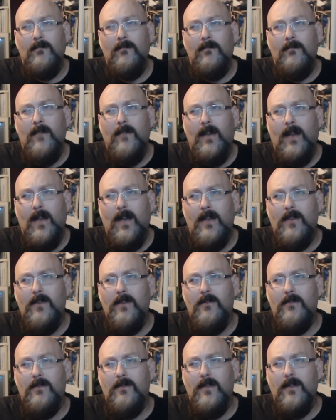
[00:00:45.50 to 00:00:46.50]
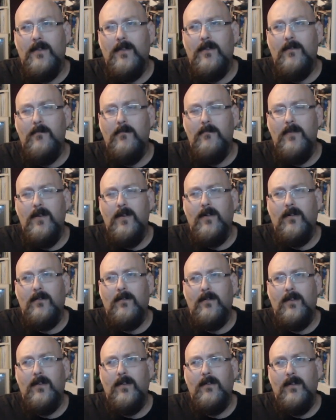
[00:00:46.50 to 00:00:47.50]
and I'd used it to
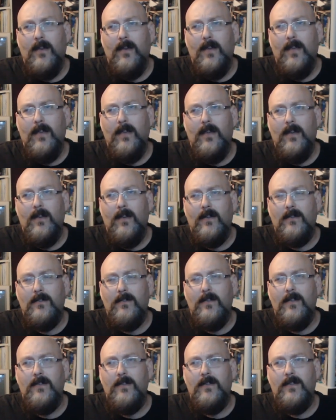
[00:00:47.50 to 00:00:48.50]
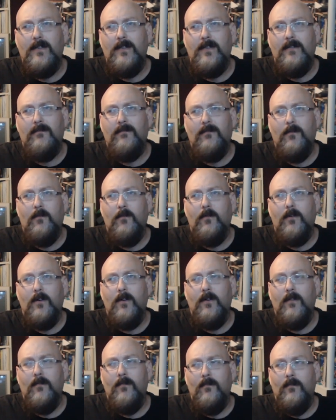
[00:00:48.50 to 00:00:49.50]
build a a
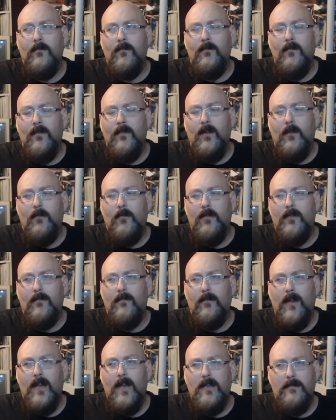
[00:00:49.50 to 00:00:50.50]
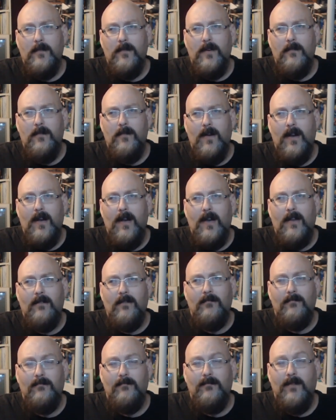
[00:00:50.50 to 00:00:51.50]
C64 uh, with a Raspberry Pi,
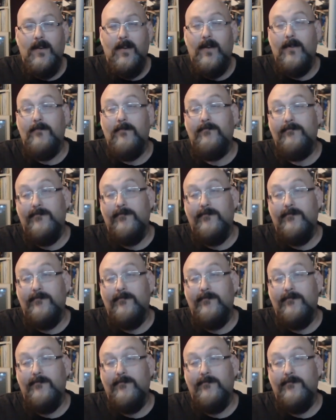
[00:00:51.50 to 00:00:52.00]
uh,